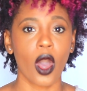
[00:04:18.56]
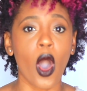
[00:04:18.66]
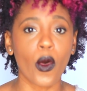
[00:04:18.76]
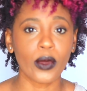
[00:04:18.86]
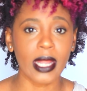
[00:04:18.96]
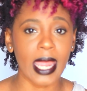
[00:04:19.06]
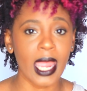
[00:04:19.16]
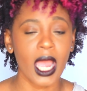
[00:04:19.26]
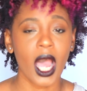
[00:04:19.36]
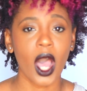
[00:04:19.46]

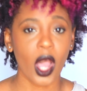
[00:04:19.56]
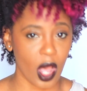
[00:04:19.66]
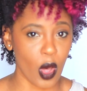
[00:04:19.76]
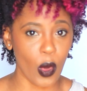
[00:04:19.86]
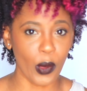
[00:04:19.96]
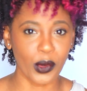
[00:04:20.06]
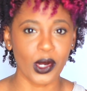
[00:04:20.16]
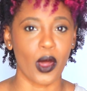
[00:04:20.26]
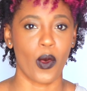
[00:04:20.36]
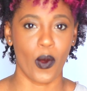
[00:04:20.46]
Only
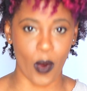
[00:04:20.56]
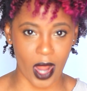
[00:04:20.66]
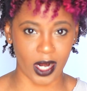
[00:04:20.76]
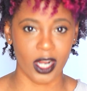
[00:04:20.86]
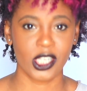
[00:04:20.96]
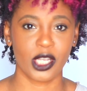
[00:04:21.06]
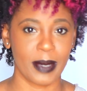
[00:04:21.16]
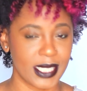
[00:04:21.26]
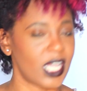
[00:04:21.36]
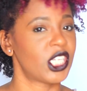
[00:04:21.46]
cold water should
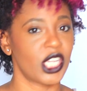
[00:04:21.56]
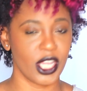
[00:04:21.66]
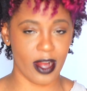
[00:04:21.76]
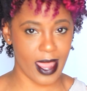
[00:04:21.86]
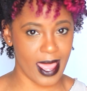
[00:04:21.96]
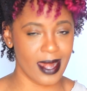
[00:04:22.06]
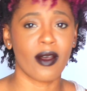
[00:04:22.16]
be touching your head.